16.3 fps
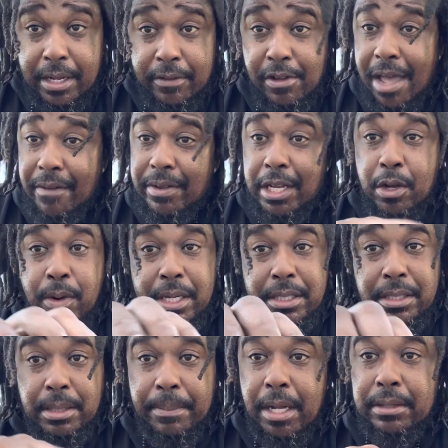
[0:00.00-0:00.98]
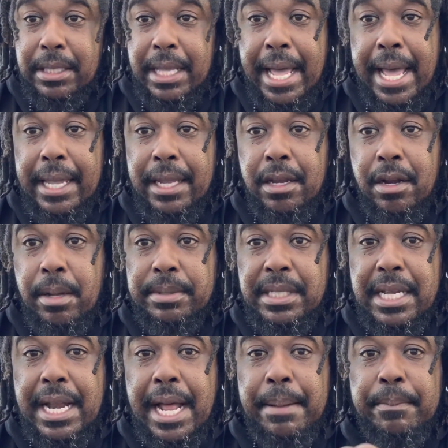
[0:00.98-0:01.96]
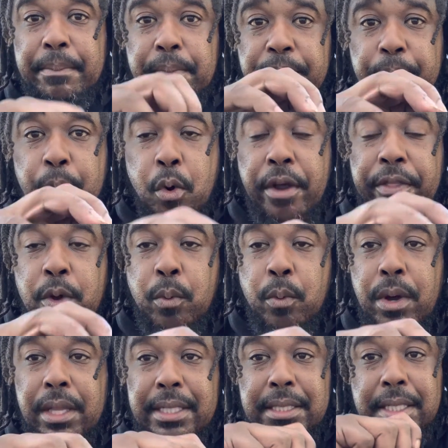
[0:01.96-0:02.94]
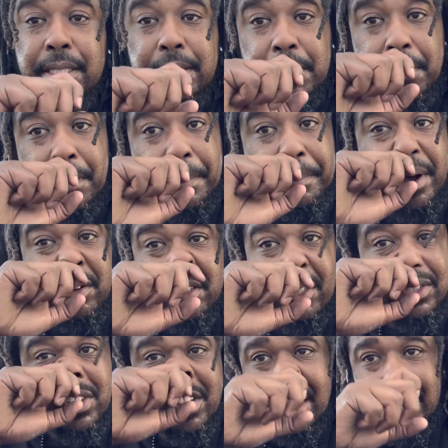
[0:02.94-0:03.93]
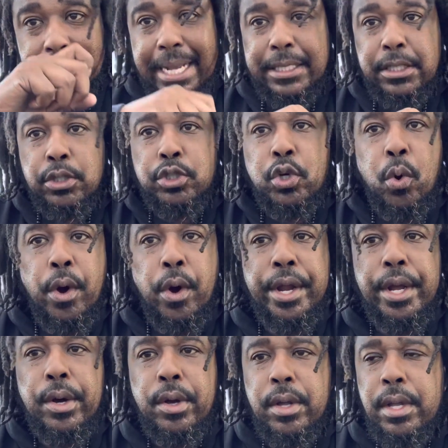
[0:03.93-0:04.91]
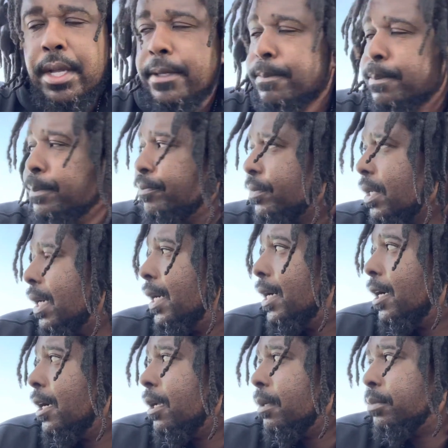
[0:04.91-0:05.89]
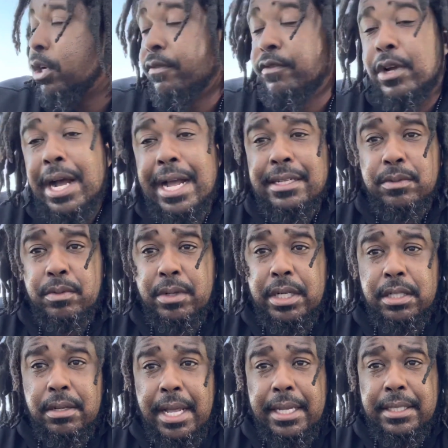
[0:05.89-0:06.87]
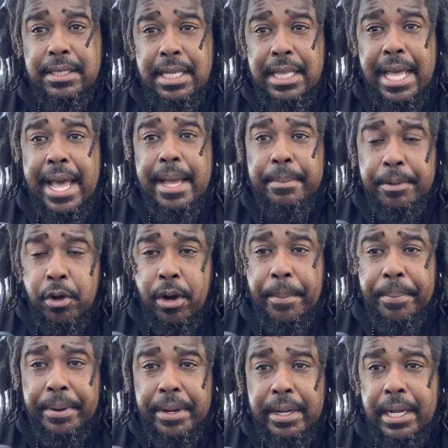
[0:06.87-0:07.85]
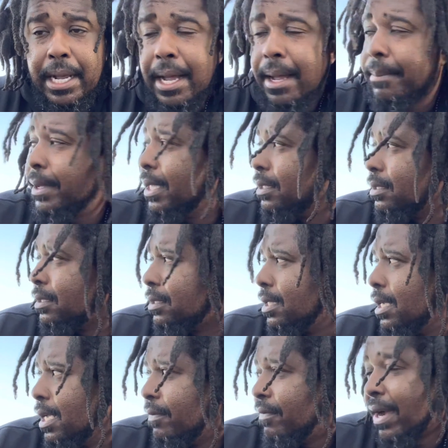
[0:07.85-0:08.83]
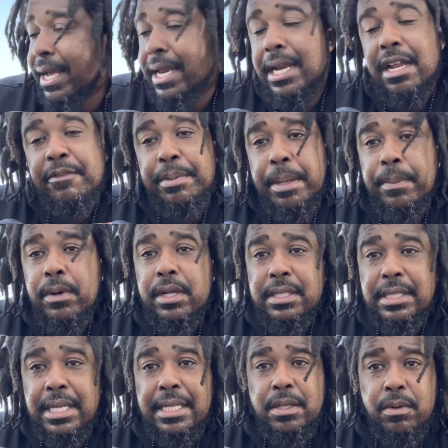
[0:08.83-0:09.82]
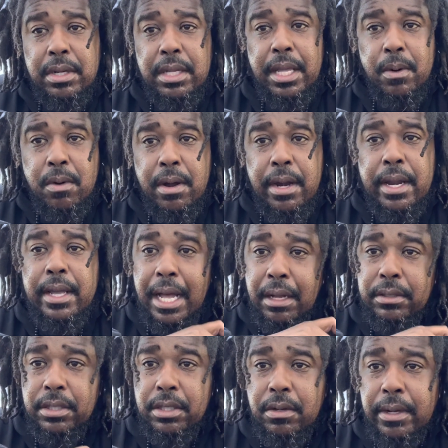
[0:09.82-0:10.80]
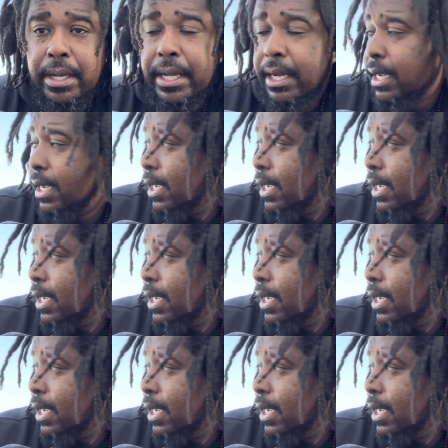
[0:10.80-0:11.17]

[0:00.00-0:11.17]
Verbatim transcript: If you have any questions about that, you know what I'm saying? I'm more than willing to do a post a truck like tutorial. Um, so if you guys want to do that, see that, go ahead put it in the comments. If I get enough people to say they want, they want it, I'll do it.